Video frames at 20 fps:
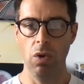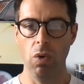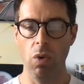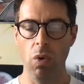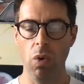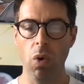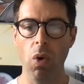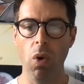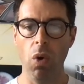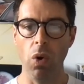
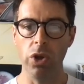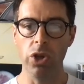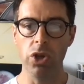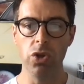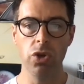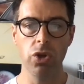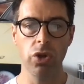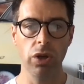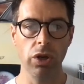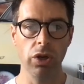Or you
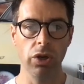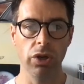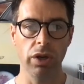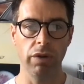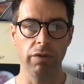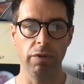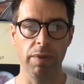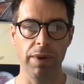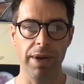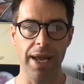could look at it
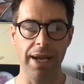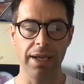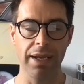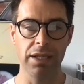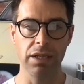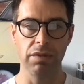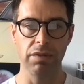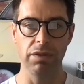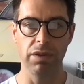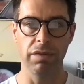from a
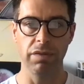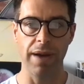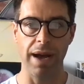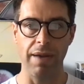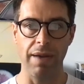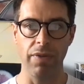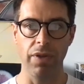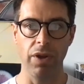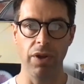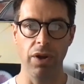negative, the
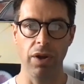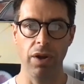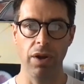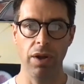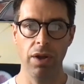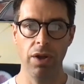fact that